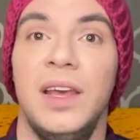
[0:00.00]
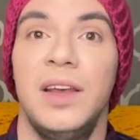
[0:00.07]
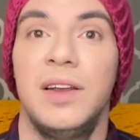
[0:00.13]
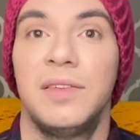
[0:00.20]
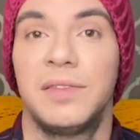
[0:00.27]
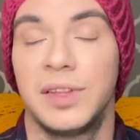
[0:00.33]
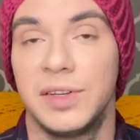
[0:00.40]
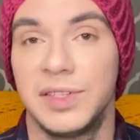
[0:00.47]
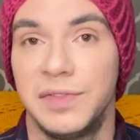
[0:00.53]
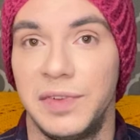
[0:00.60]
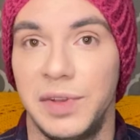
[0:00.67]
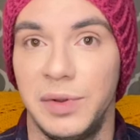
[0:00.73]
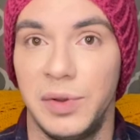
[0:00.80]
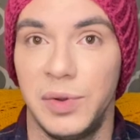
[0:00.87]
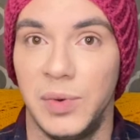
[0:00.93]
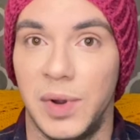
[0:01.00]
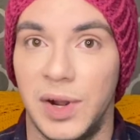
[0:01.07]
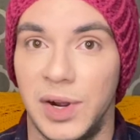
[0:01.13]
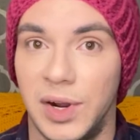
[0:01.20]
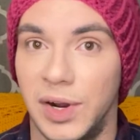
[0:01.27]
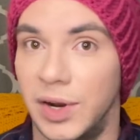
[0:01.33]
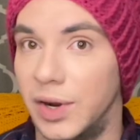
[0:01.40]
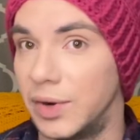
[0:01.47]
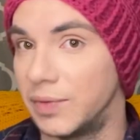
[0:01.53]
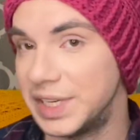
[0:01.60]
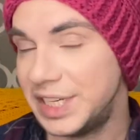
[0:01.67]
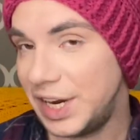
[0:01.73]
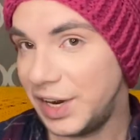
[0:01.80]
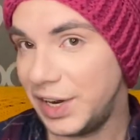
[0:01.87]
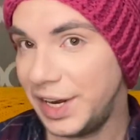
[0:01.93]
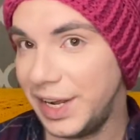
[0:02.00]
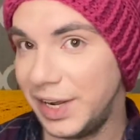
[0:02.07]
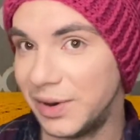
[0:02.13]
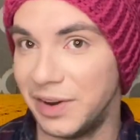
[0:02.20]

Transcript: for those of you who are returning or